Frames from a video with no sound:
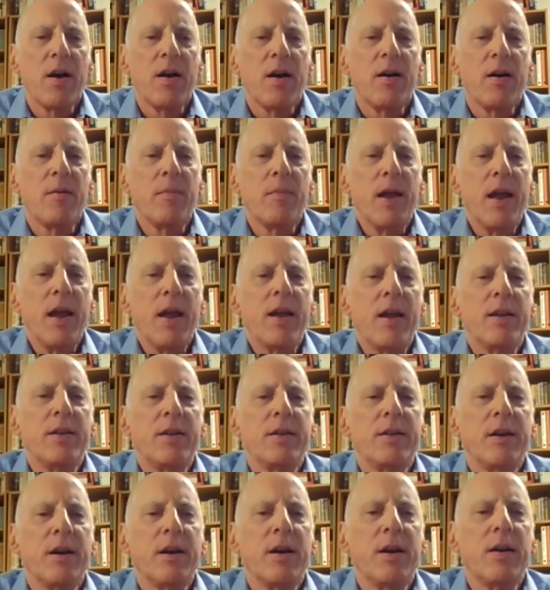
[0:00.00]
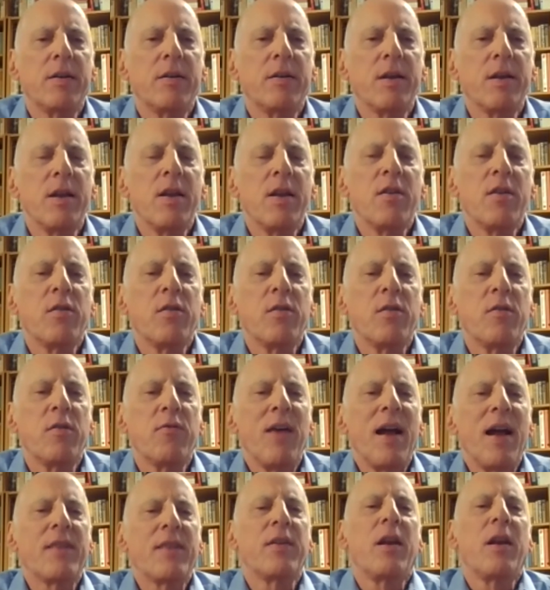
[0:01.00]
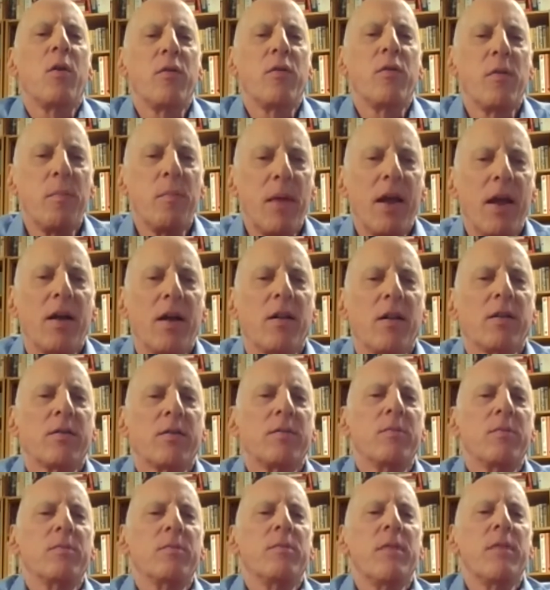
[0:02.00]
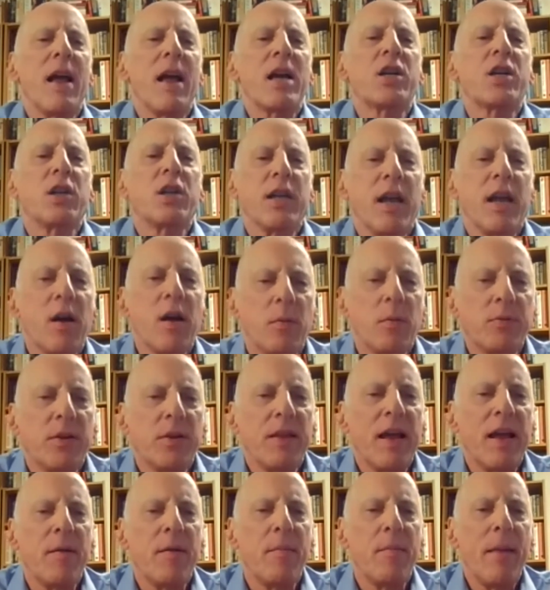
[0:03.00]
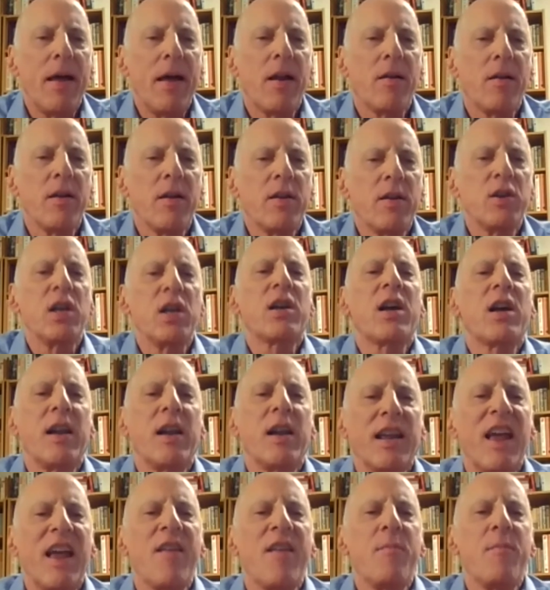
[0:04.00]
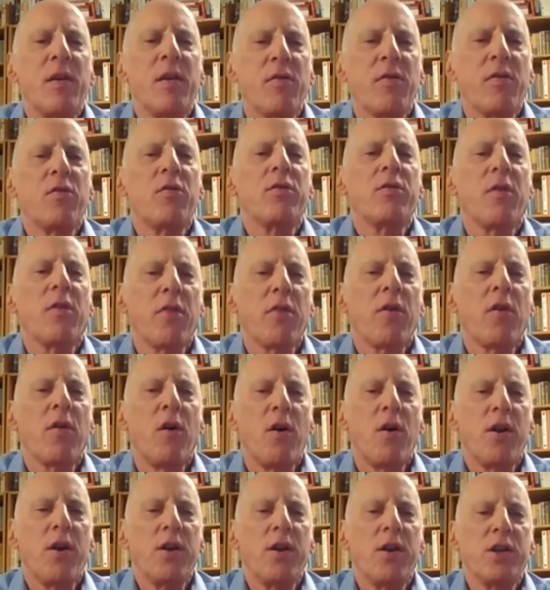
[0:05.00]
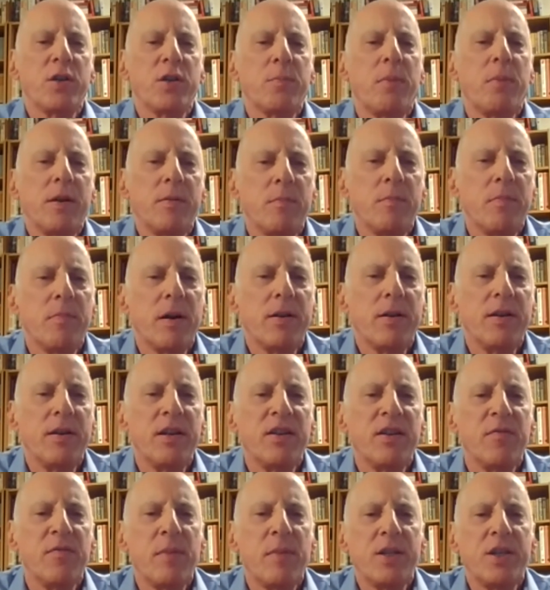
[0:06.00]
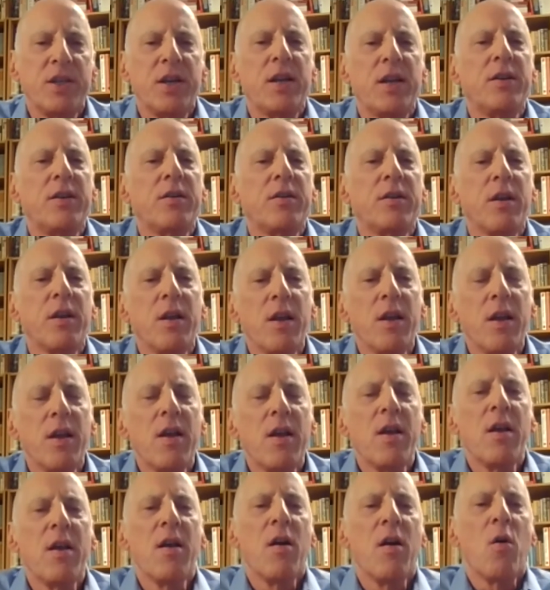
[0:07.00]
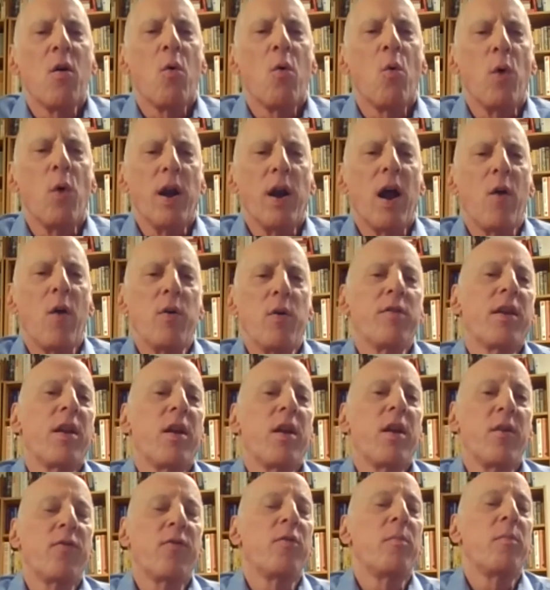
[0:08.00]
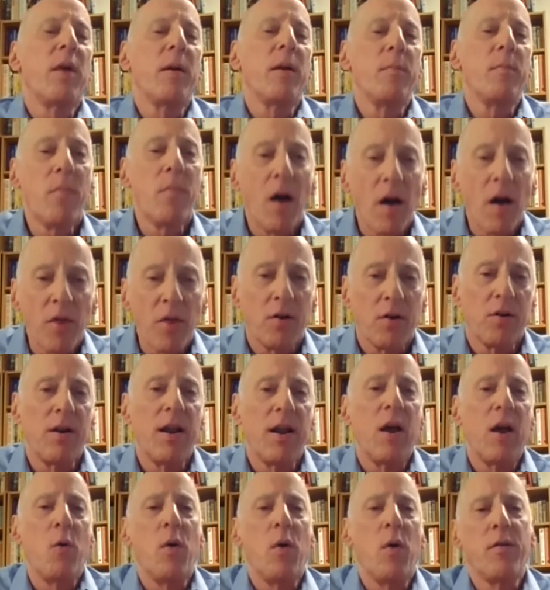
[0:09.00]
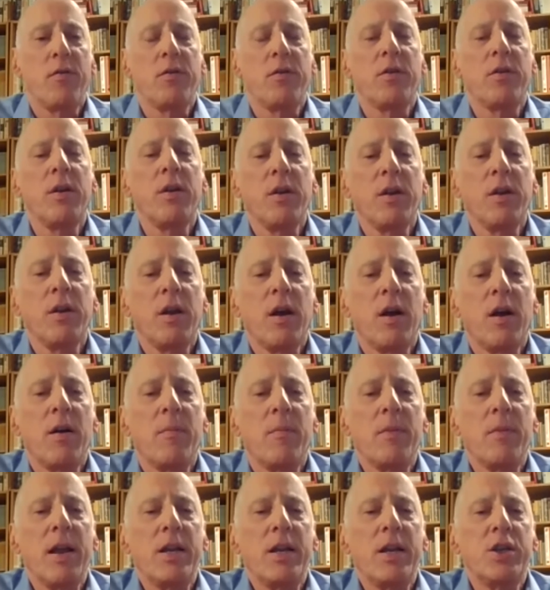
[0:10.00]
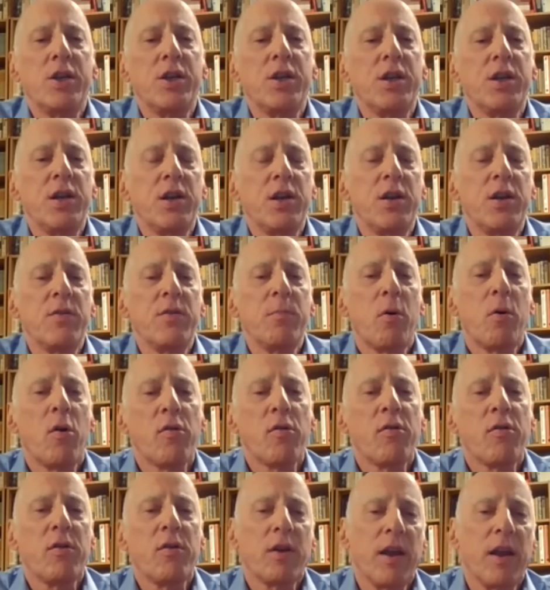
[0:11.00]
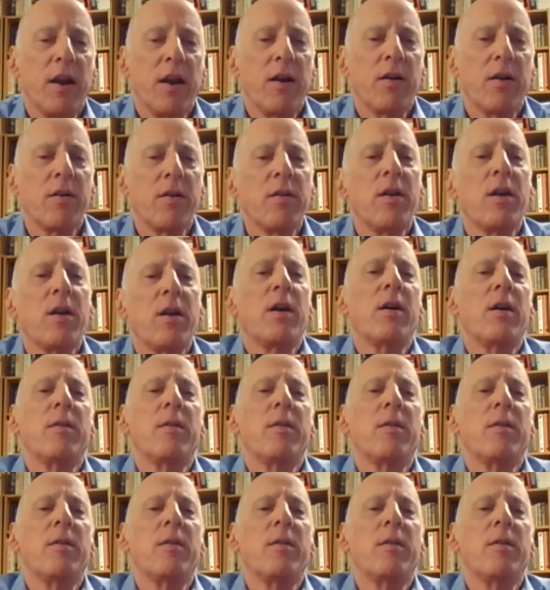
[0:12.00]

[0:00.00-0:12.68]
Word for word: So the fact that I was a male actually helped in that. It kind of gave me a certain authority just by dint of my gender. When I was caring for my mother, however, and she needed personal care,